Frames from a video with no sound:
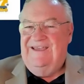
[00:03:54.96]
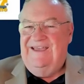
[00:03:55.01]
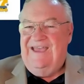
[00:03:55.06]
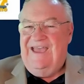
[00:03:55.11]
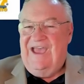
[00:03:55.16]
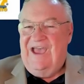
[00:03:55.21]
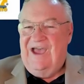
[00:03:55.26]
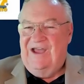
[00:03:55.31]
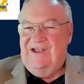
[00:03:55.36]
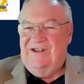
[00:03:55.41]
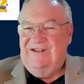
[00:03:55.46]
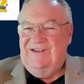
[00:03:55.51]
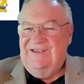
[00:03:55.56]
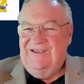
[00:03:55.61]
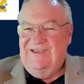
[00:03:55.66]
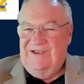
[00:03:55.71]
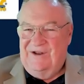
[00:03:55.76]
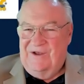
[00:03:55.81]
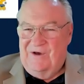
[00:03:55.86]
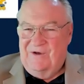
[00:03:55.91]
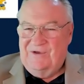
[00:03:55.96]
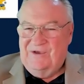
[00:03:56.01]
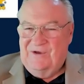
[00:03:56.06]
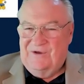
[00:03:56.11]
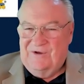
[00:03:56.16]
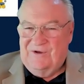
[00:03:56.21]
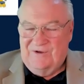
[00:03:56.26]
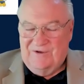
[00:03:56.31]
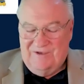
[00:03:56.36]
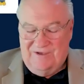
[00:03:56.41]
and
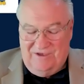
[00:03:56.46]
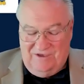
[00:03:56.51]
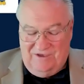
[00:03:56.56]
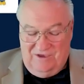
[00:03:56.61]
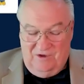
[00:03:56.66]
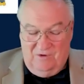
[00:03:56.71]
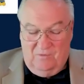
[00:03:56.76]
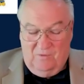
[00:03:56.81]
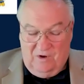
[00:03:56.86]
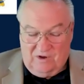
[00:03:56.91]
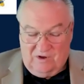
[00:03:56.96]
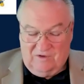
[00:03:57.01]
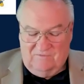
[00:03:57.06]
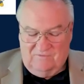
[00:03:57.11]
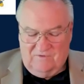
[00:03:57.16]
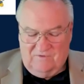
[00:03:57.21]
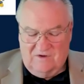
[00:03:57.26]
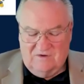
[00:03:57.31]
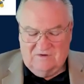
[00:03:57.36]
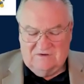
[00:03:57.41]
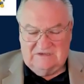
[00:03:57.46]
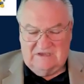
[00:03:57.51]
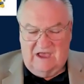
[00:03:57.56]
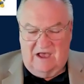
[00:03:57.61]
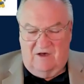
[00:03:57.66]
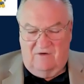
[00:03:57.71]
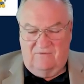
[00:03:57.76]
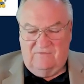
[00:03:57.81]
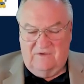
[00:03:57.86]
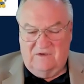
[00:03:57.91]
you're working for
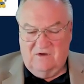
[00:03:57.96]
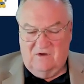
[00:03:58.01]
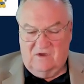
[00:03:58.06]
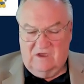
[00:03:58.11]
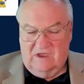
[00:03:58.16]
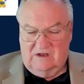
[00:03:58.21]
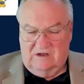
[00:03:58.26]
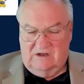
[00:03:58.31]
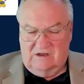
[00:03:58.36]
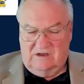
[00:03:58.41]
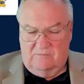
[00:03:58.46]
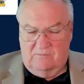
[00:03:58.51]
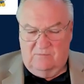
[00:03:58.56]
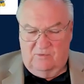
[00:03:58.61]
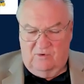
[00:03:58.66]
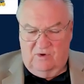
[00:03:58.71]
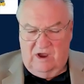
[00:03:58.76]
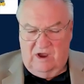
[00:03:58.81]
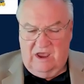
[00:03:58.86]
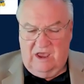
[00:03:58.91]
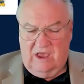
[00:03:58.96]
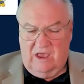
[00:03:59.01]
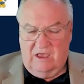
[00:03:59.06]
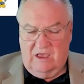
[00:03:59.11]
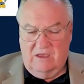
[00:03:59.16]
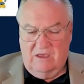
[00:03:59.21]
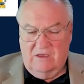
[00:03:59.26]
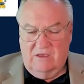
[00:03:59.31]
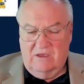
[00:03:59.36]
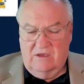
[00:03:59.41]
yourself and you're getting to
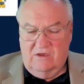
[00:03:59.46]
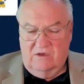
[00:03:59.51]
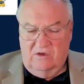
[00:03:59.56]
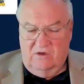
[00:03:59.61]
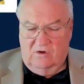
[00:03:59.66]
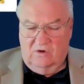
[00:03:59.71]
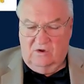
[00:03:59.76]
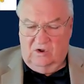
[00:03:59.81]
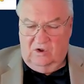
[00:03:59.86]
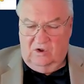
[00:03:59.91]
bring your